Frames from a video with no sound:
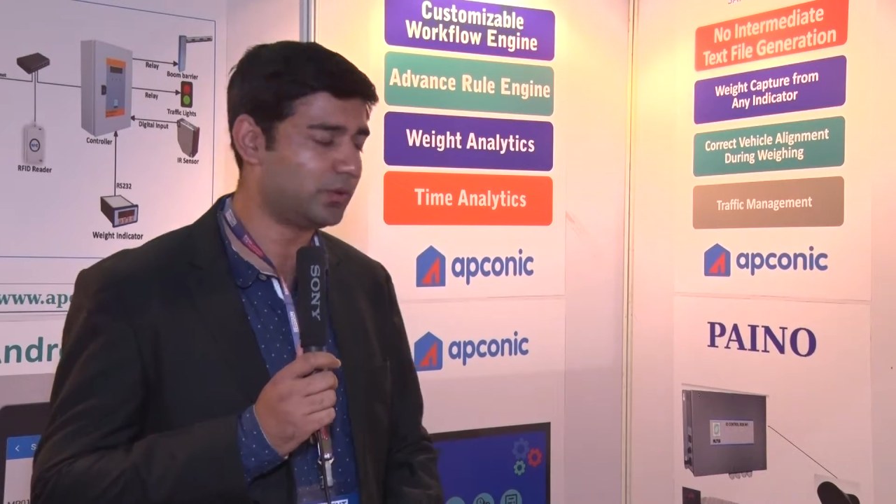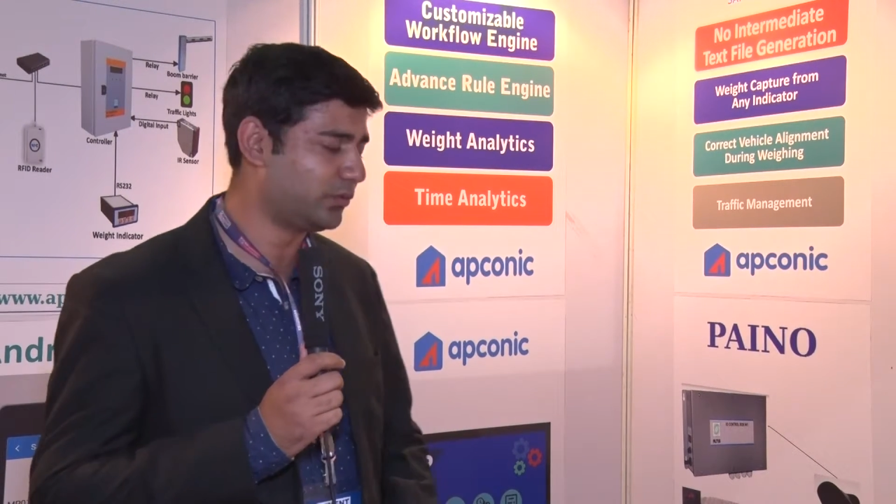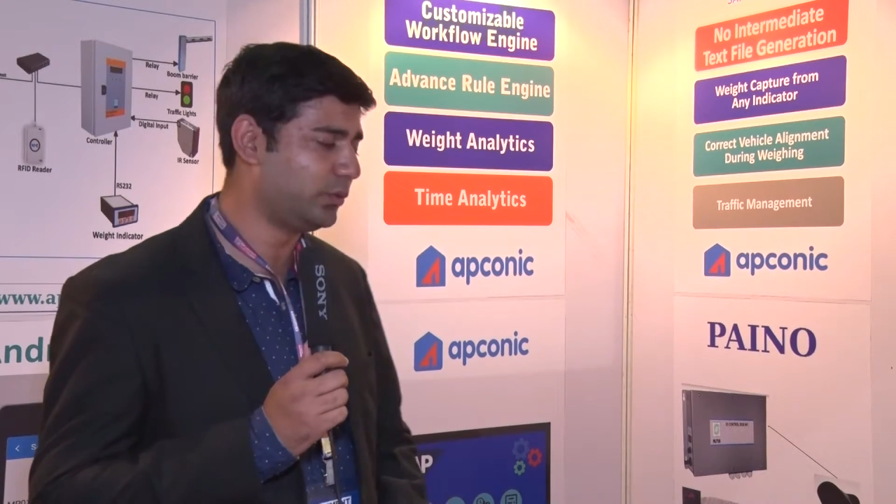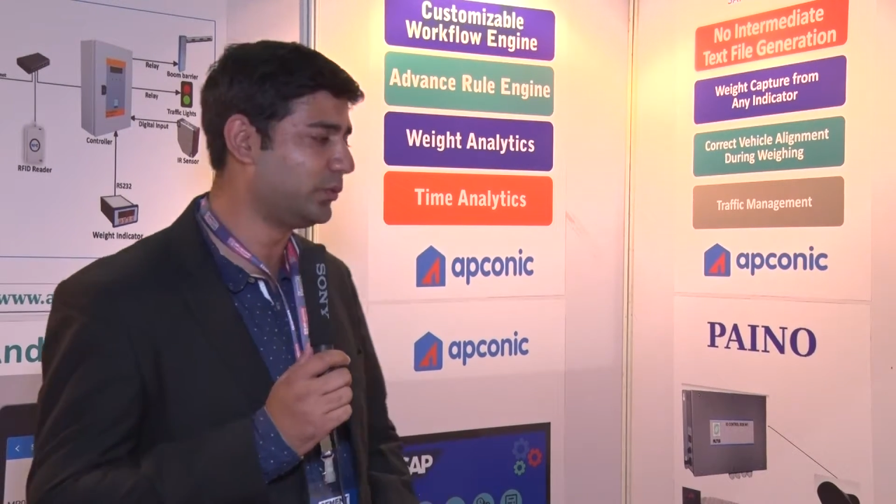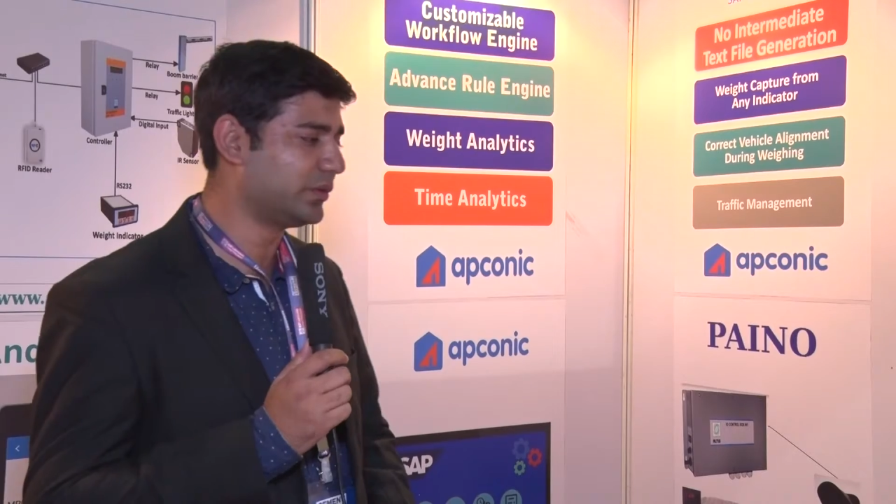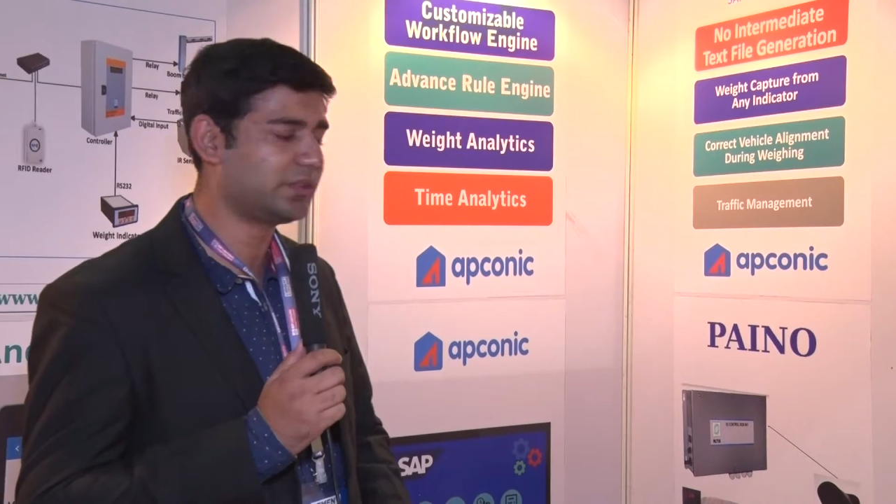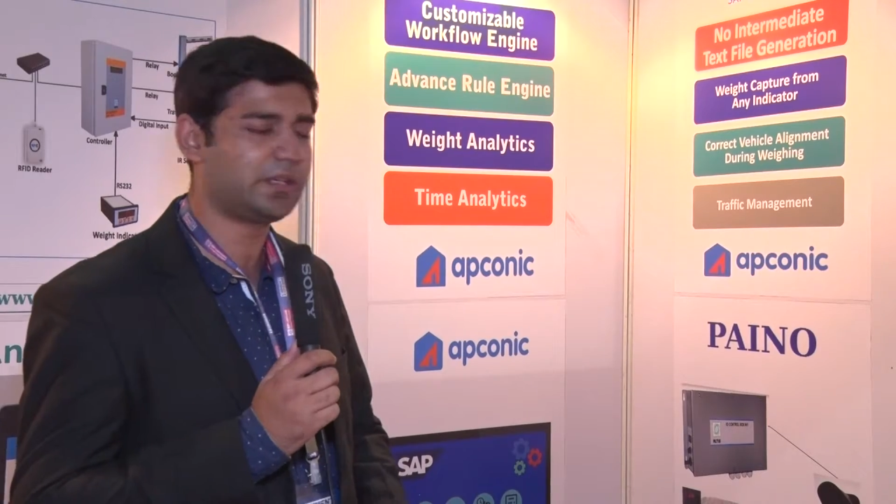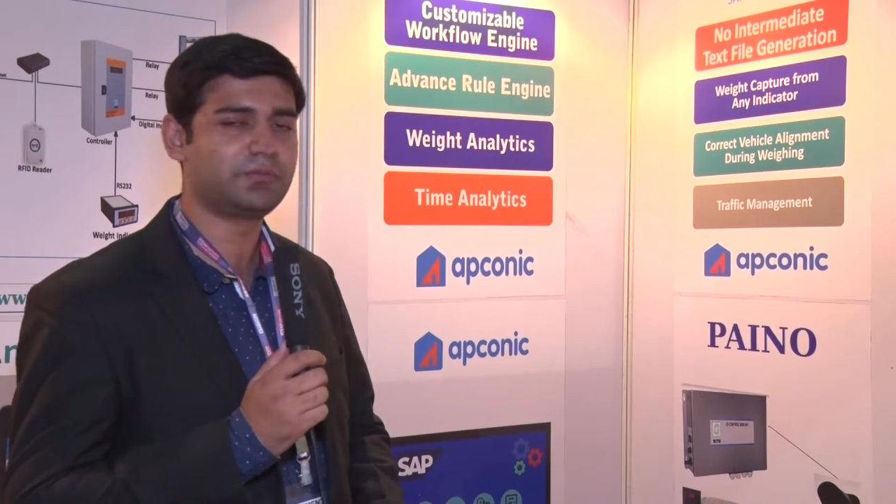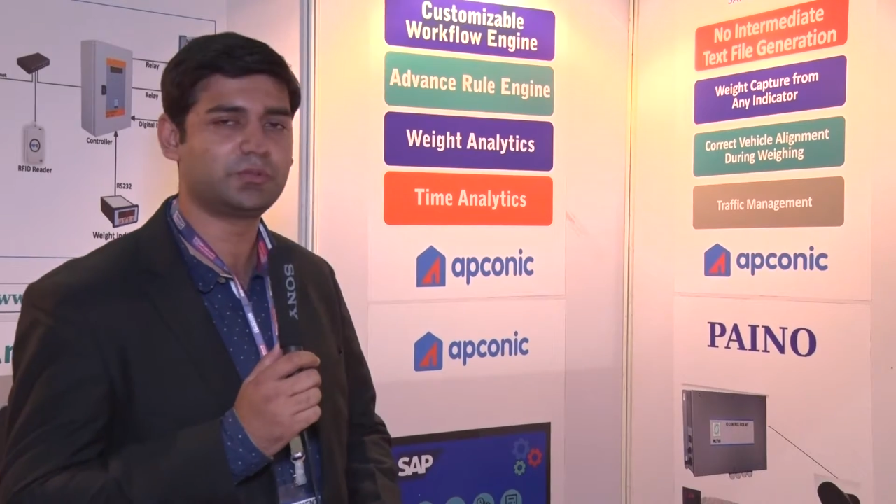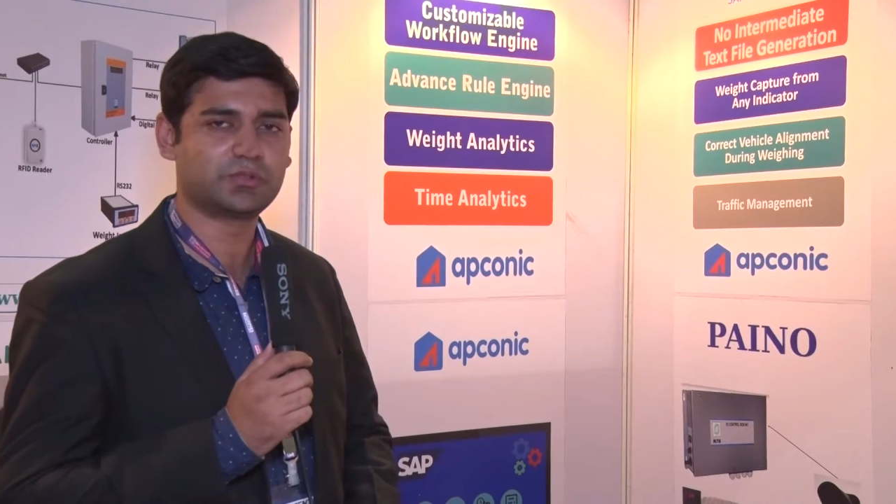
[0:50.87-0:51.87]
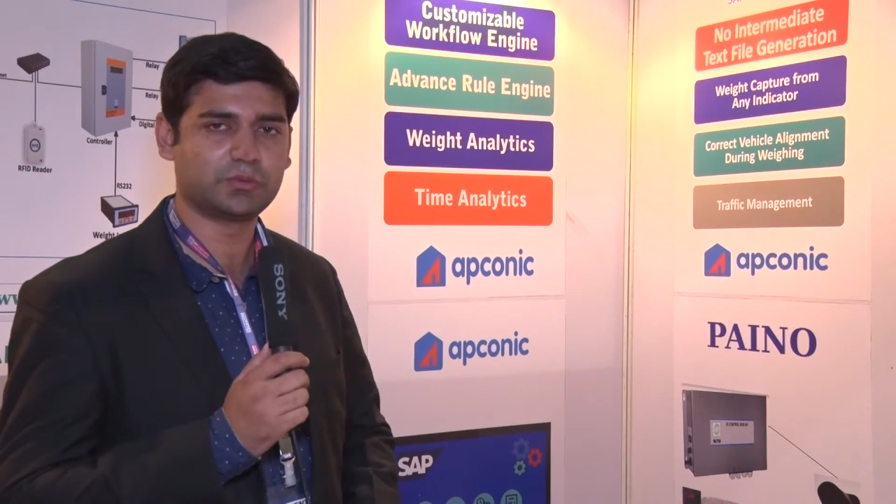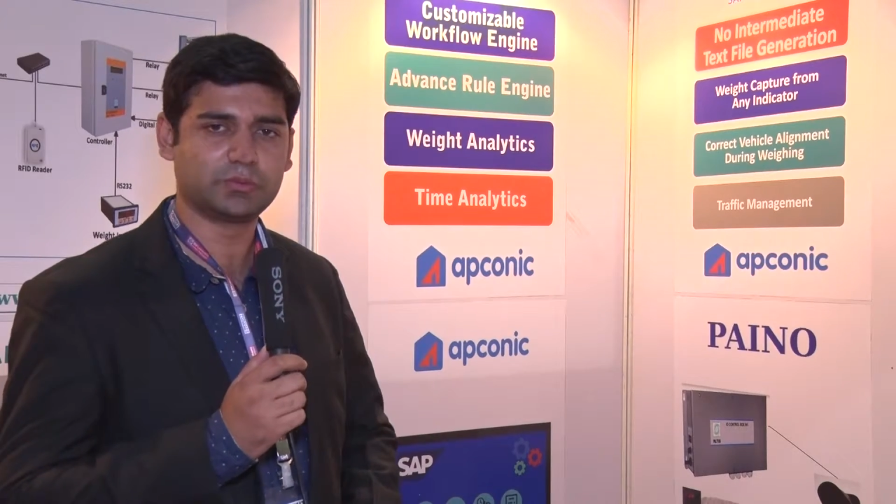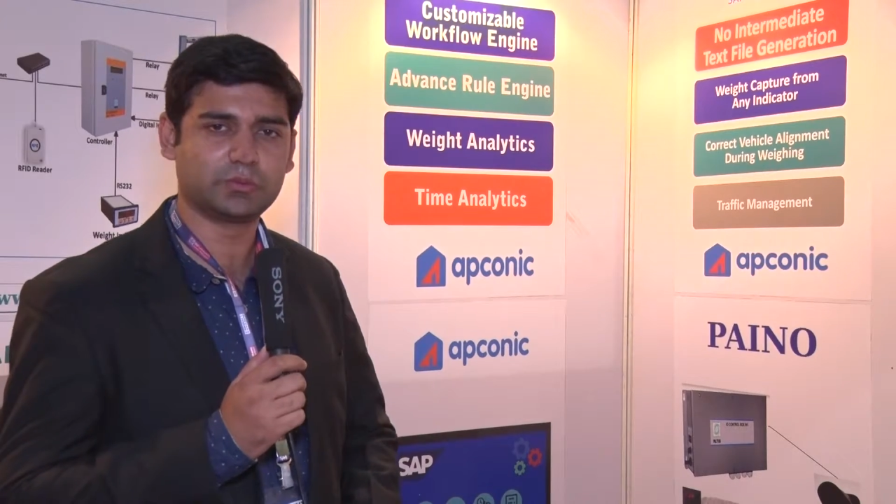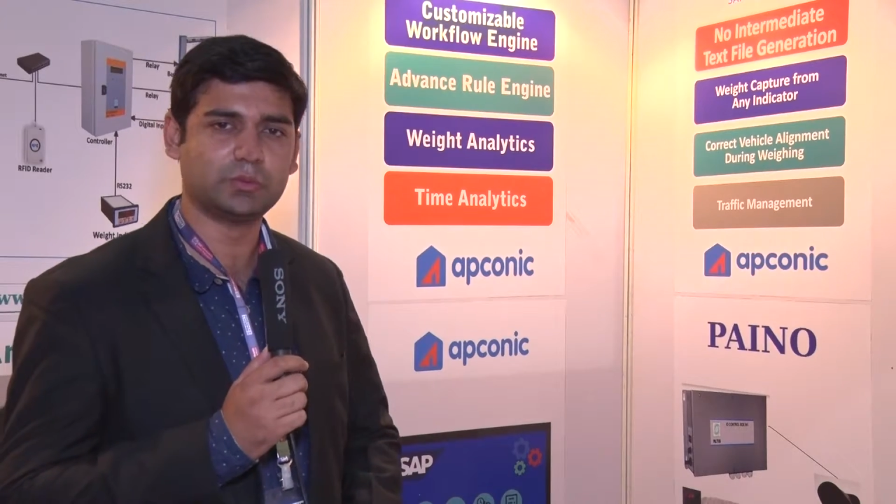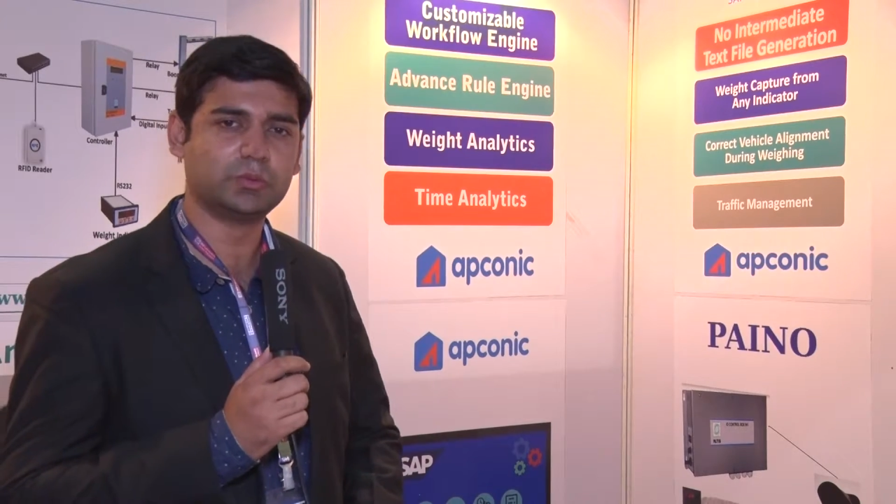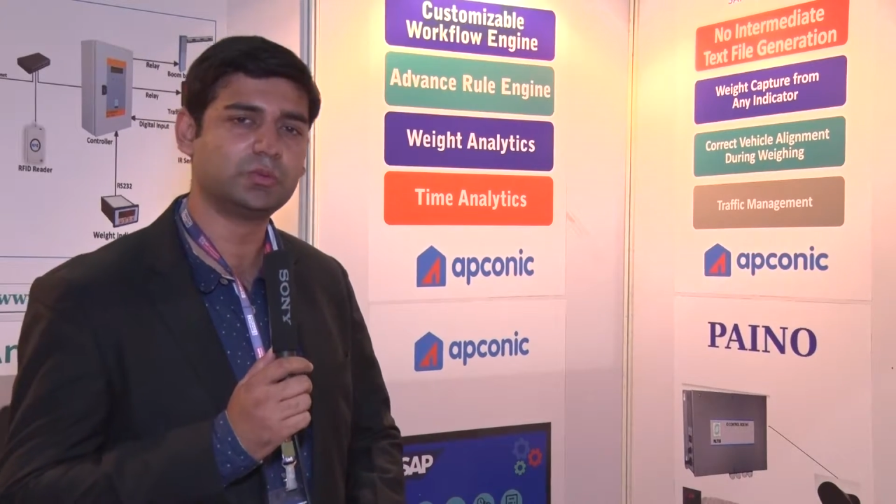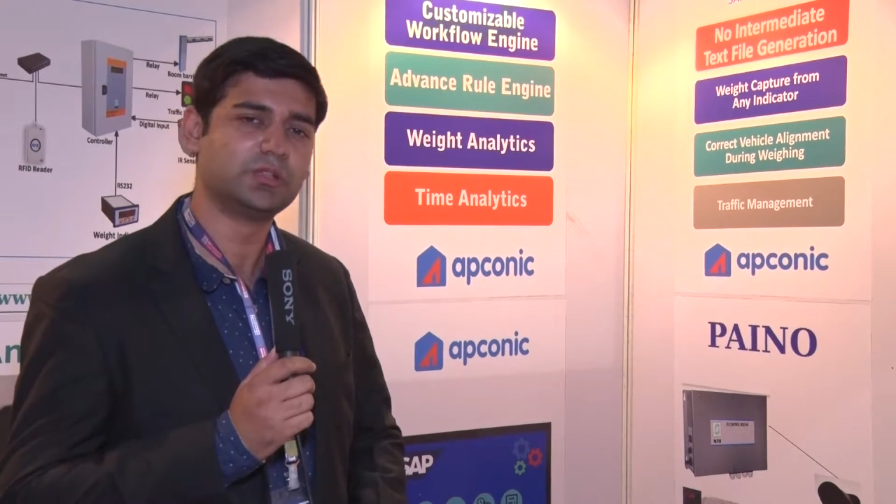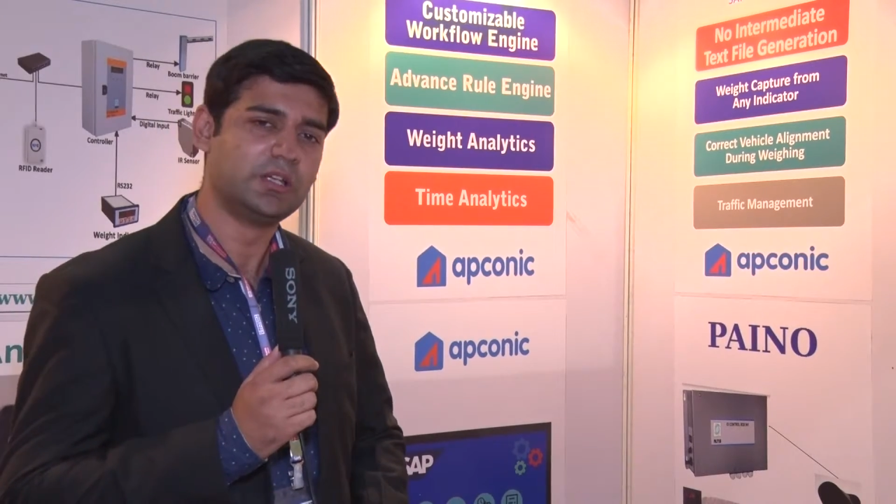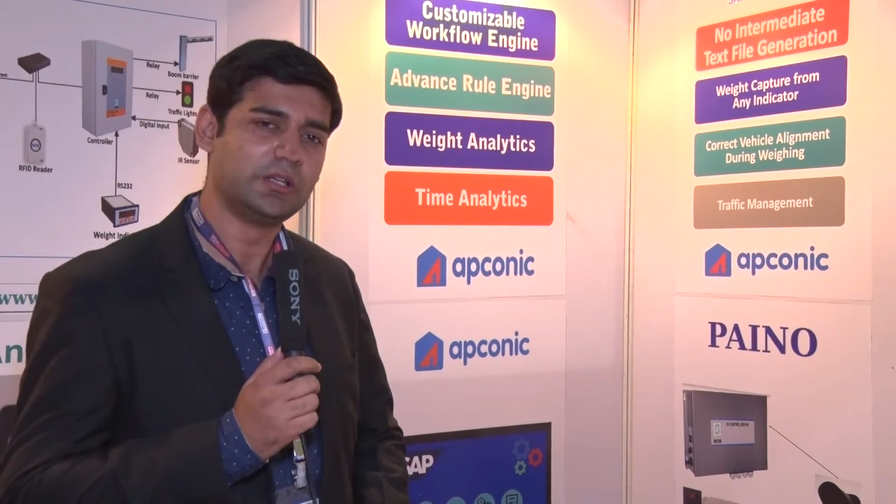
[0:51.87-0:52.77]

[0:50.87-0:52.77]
workflow which has to